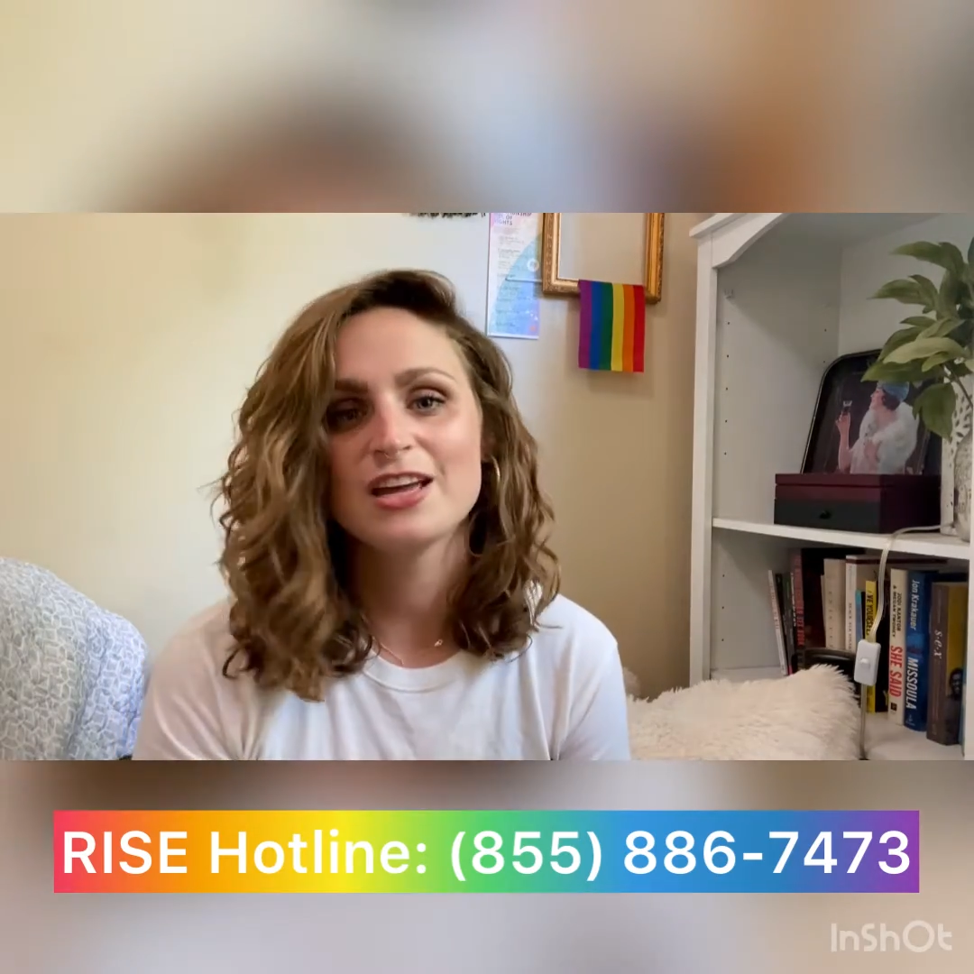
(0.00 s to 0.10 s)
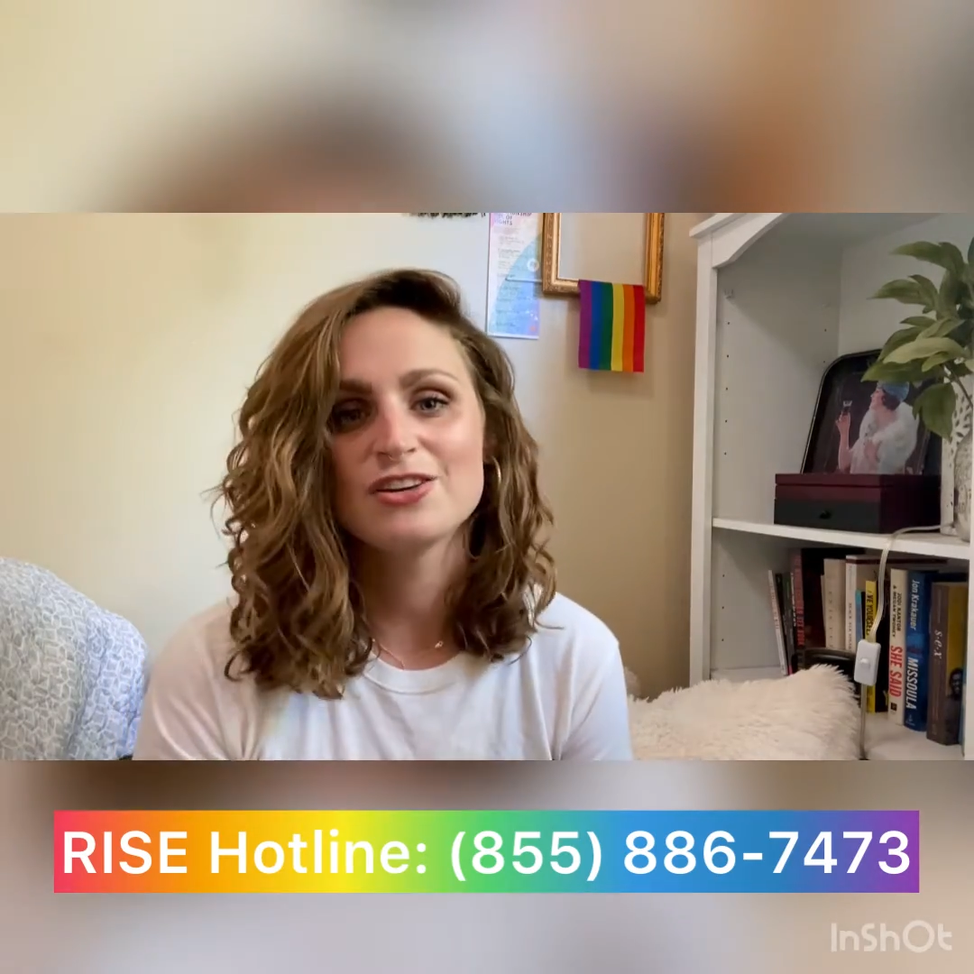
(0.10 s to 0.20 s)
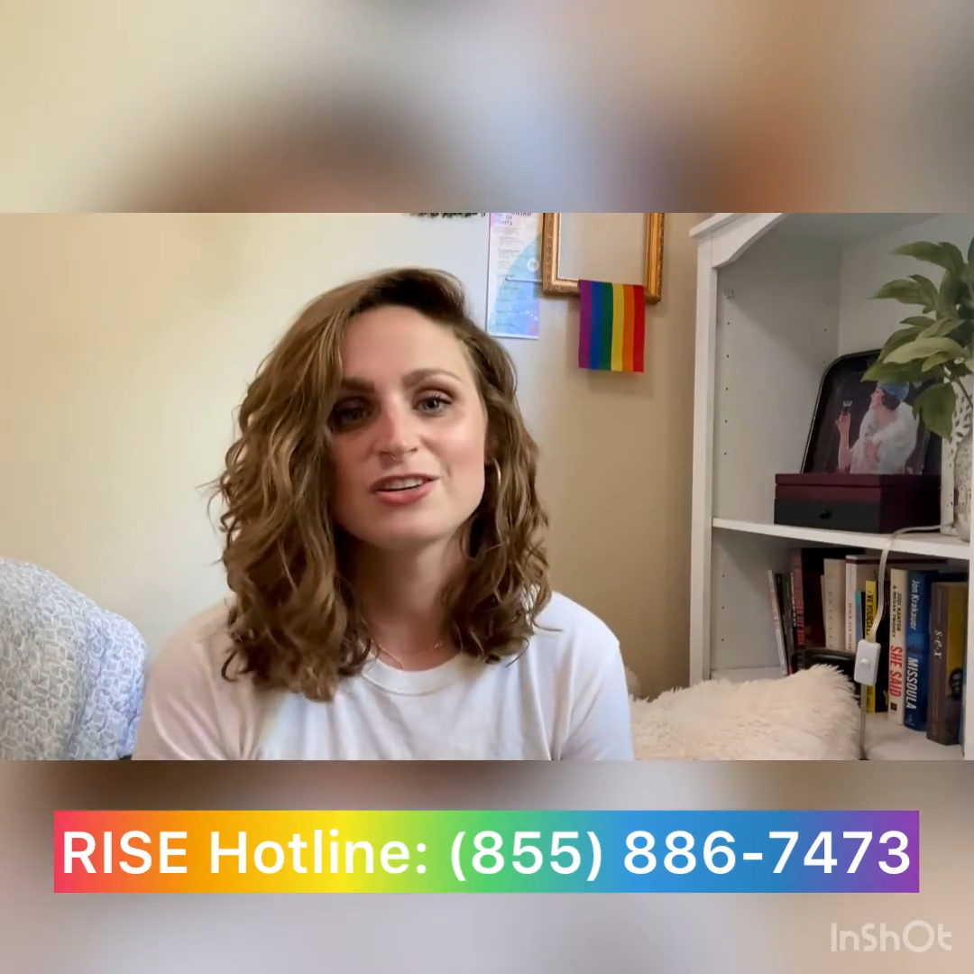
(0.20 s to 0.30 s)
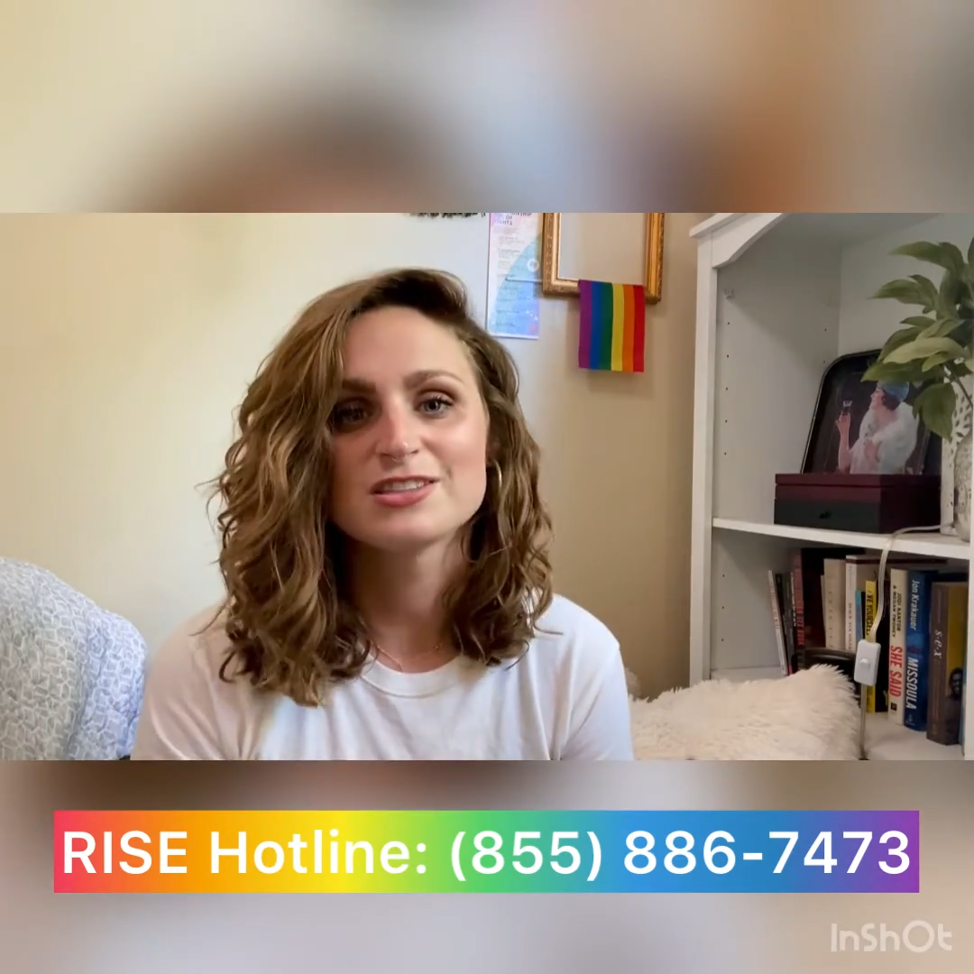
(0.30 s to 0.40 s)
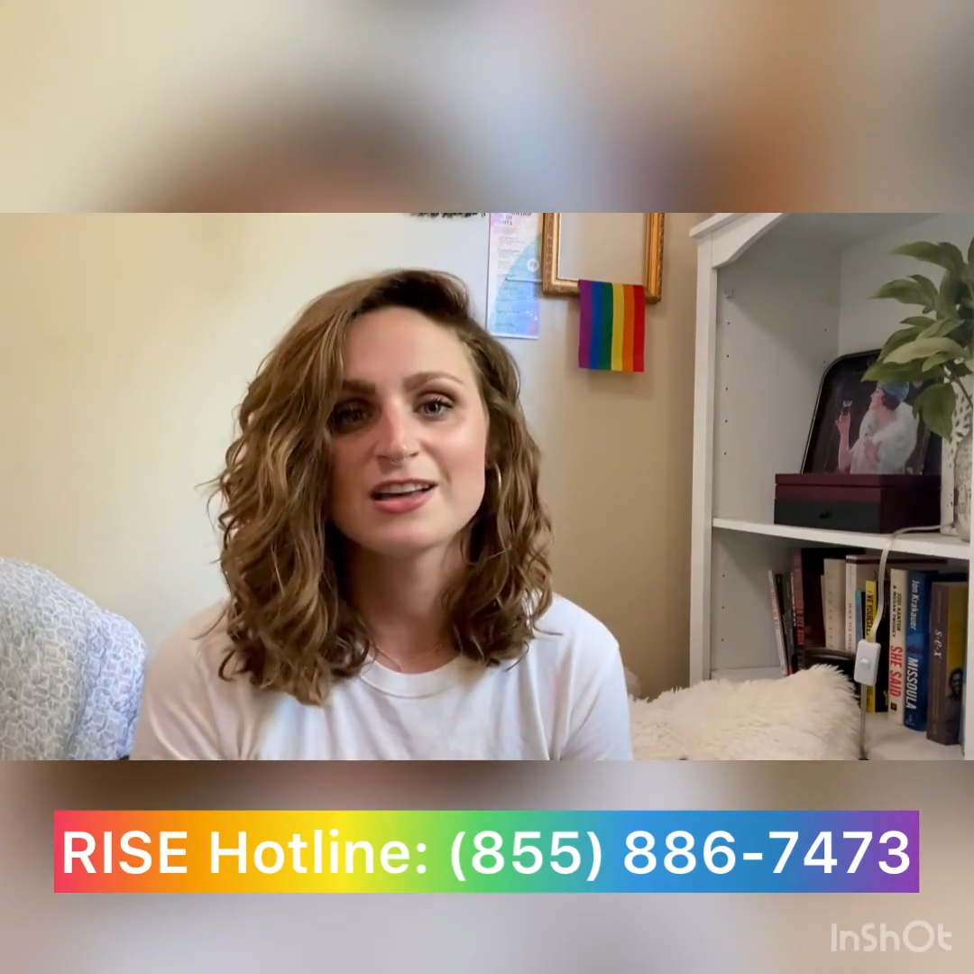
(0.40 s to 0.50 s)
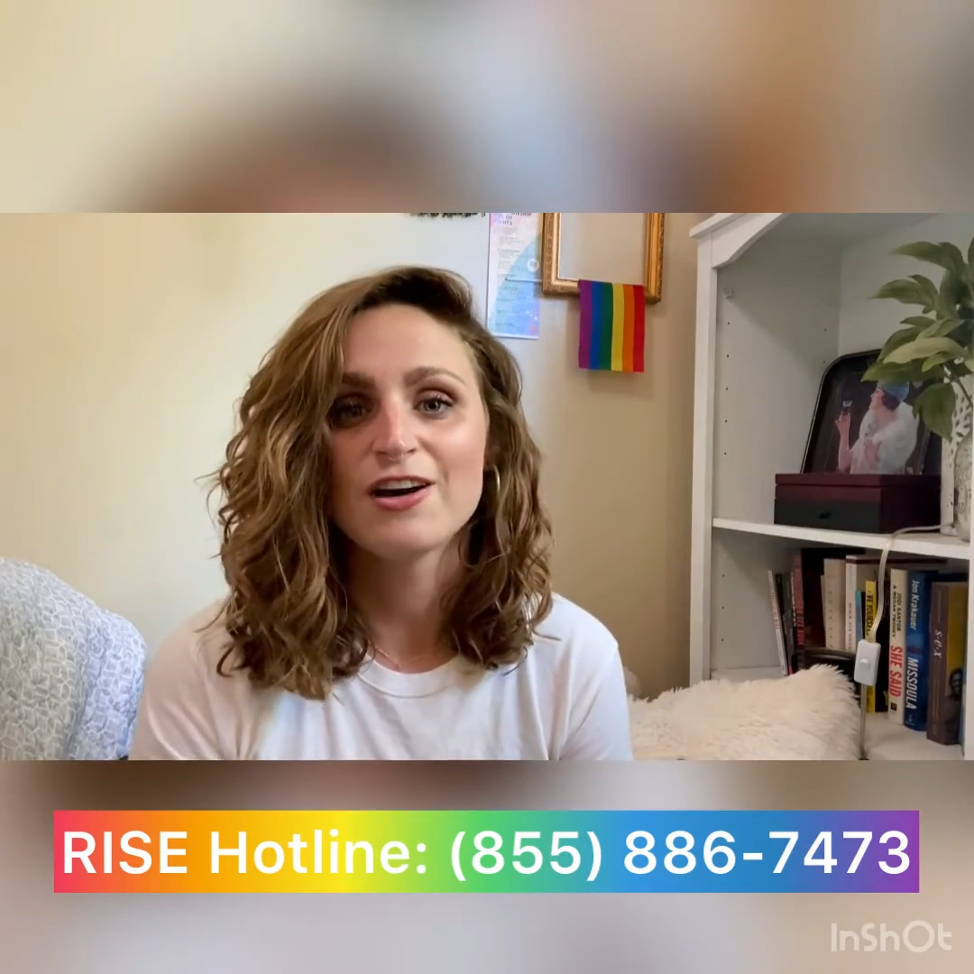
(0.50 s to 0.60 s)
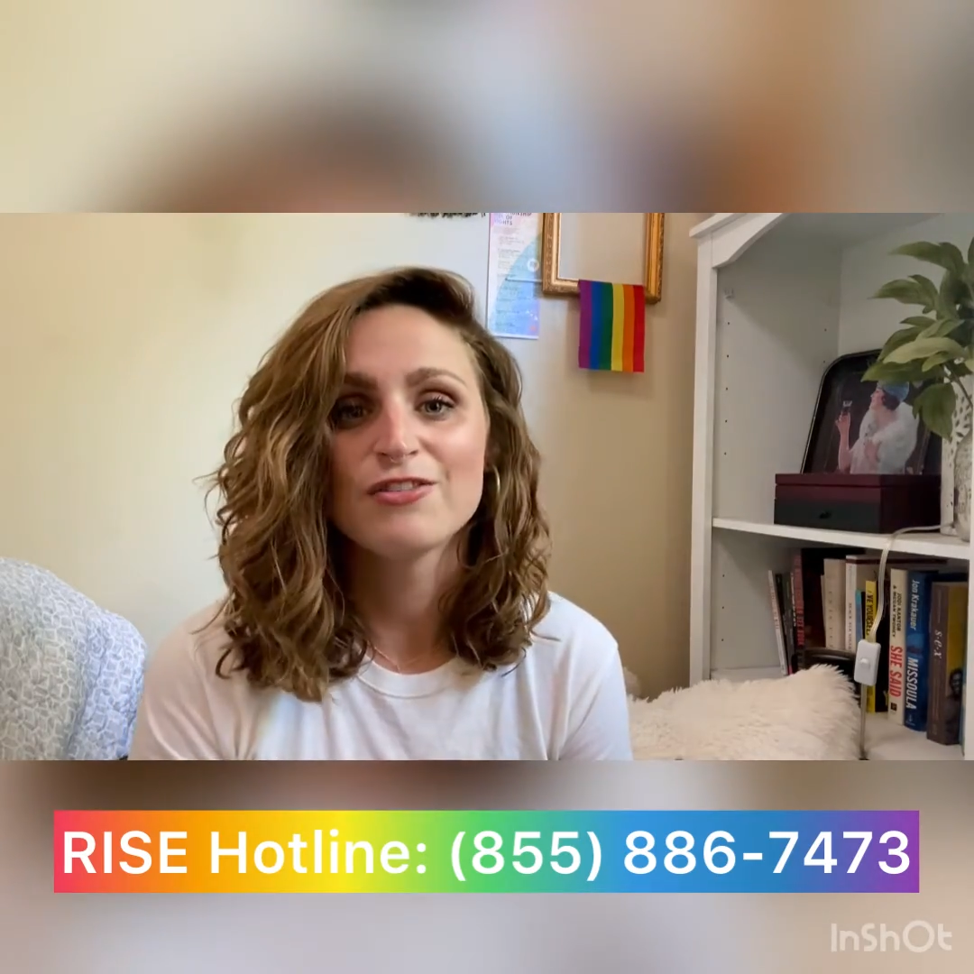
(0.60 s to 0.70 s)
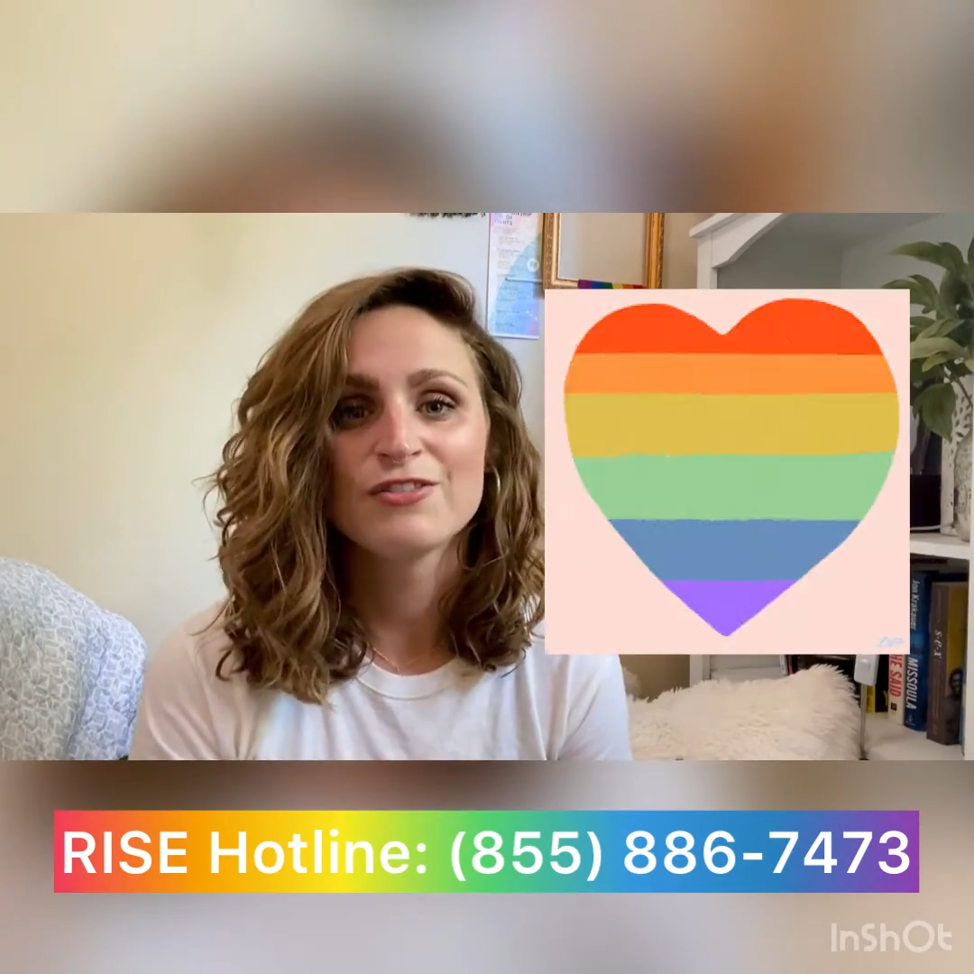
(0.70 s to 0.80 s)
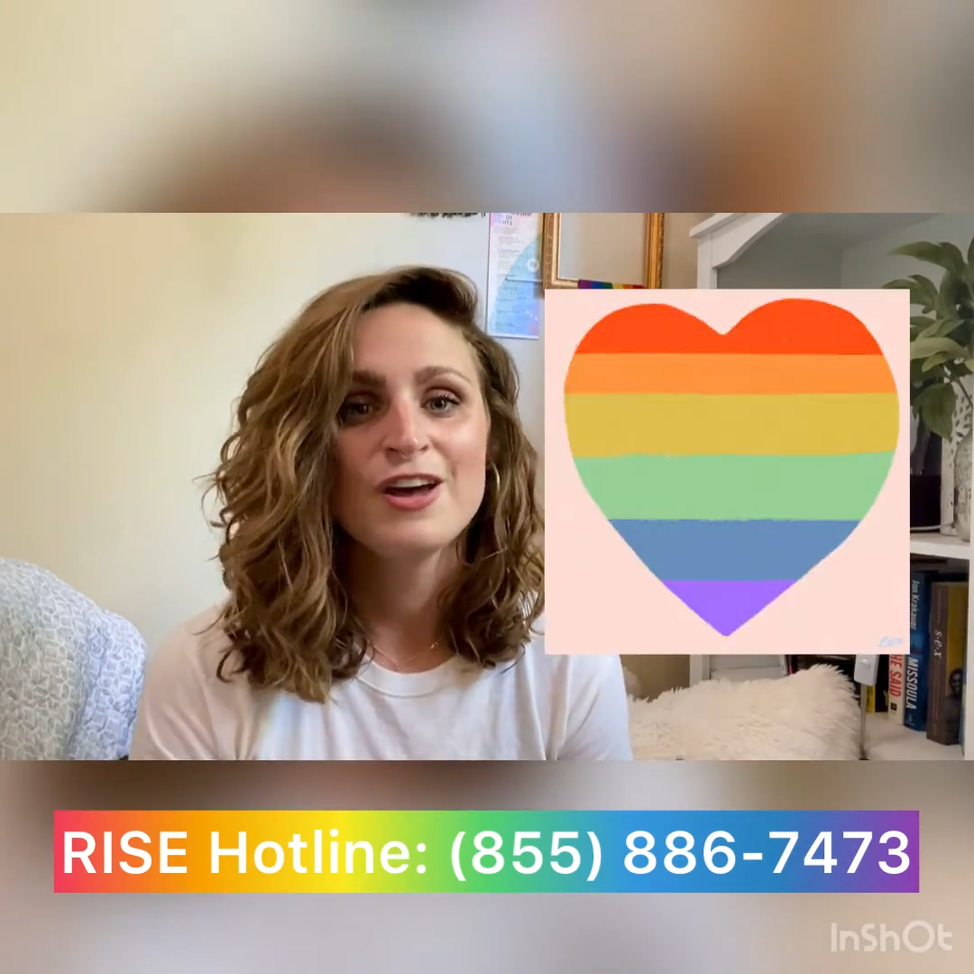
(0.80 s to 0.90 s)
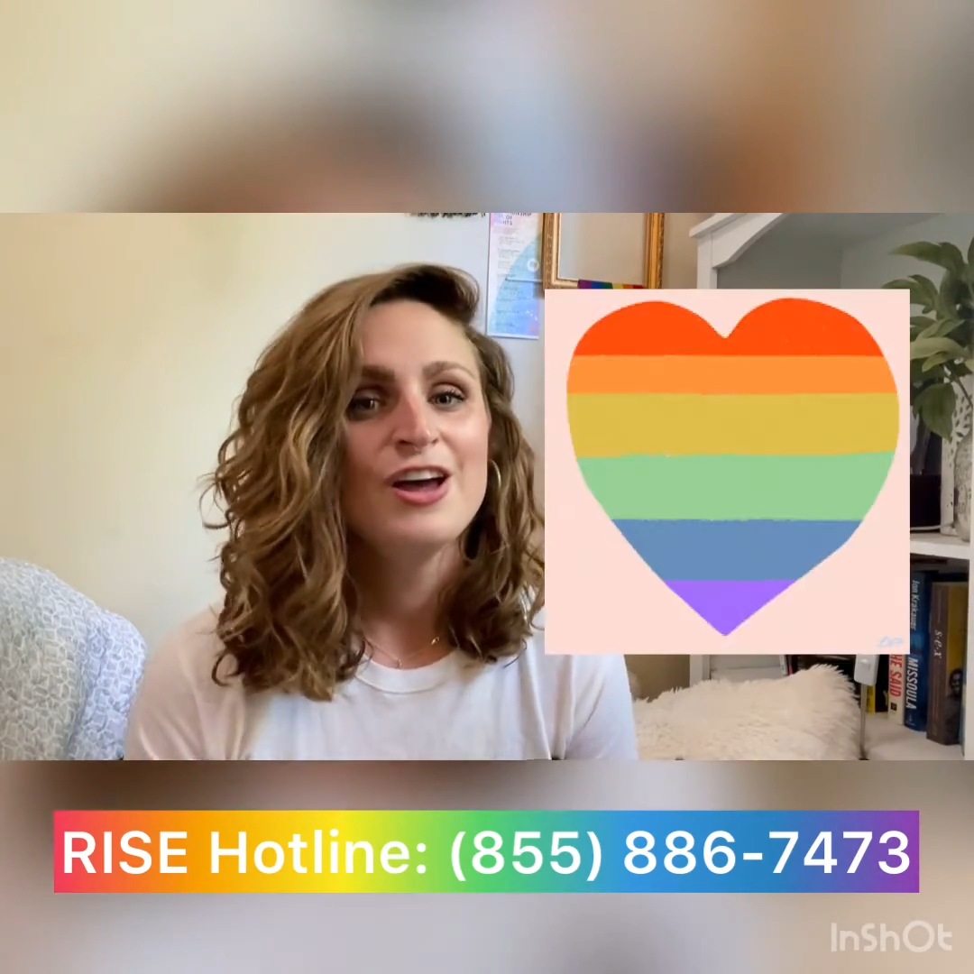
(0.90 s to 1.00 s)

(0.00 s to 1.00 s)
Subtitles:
yourself.